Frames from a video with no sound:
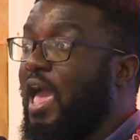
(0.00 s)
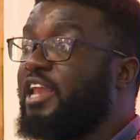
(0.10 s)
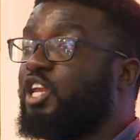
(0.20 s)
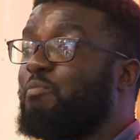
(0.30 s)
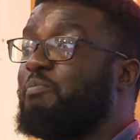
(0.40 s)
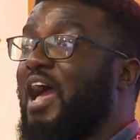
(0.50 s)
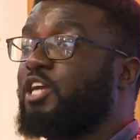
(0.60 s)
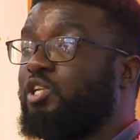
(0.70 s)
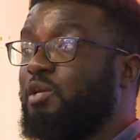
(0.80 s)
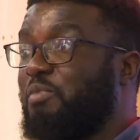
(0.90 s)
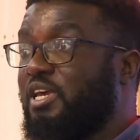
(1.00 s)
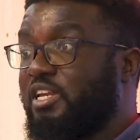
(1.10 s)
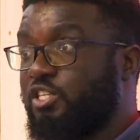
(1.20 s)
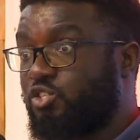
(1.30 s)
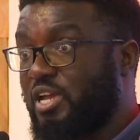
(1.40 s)
end up actually being
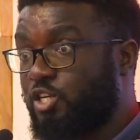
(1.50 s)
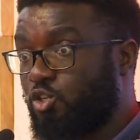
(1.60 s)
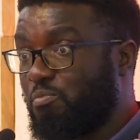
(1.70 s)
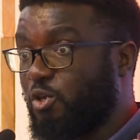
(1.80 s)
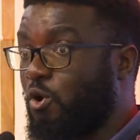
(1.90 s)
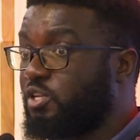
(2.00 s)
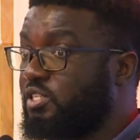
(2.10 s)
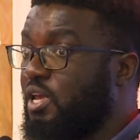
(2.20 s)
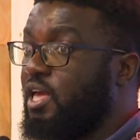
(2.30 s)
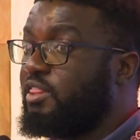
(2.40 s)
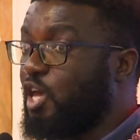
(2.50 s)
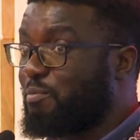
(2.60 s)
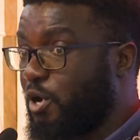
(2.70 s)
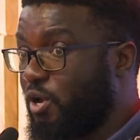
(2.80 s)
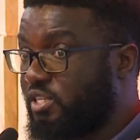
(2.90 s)
a distraction because their
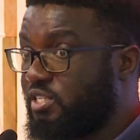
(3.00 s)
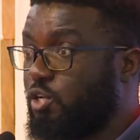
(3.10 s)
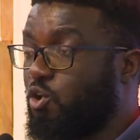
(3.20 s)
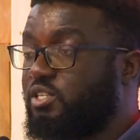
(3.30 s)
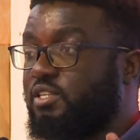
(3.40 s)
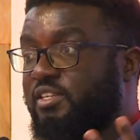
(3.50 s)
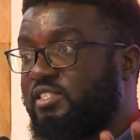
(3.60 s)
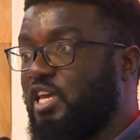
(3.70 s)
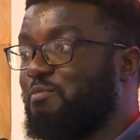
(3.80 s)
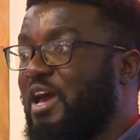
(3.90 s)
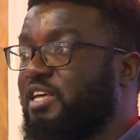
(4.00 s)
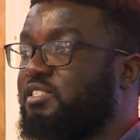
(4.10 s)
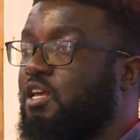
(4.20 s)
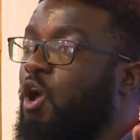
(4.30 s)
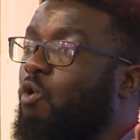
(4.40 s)
priorities are not the same
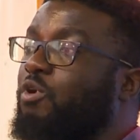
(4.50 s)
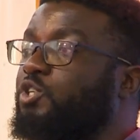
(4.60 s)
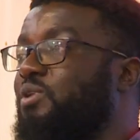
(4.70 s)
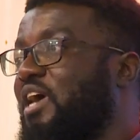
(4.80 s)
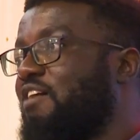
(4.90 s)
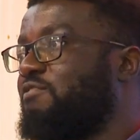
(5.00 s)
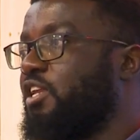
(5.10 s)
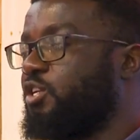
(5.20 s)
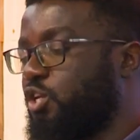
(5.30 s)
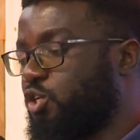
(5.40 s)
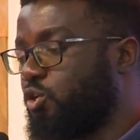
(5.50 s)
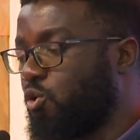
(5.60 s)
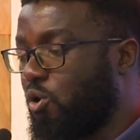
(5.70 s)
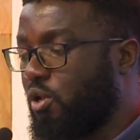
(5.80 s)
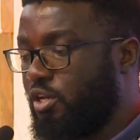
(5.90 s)
as what you'd have in a
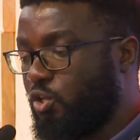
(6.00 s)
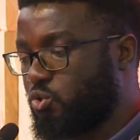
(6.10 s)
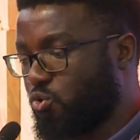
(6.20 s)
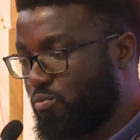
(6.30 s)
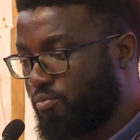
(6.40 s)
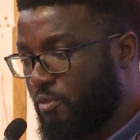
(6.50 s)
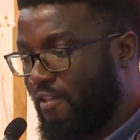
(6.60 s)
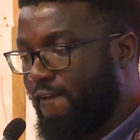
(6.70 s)
traditional newsroom.